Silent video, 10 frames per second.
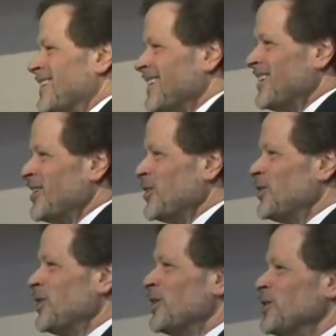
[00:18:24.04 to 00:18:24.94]
Amen.
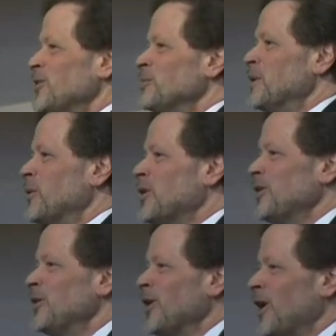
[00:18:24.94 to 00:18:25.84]
Do you remember
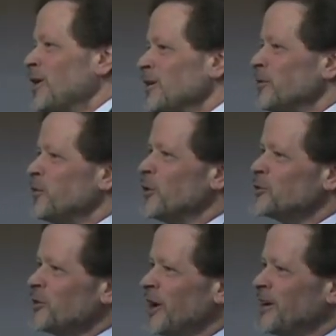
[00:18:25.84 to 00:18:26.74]
kindergarten and
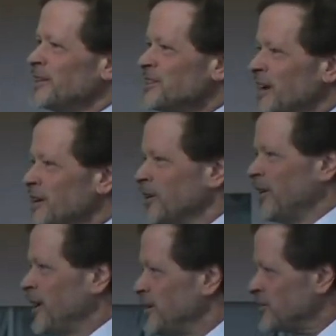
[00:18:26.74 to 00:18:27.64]
first grade and second
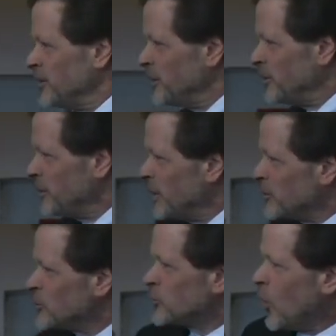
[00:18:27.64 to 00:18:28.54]
grade? Does anybody
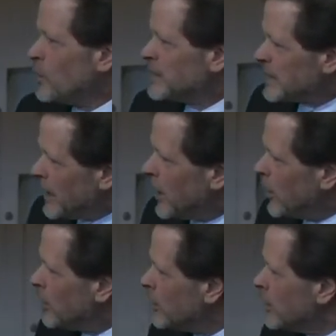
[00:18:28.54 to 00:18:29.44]
remember show and tell?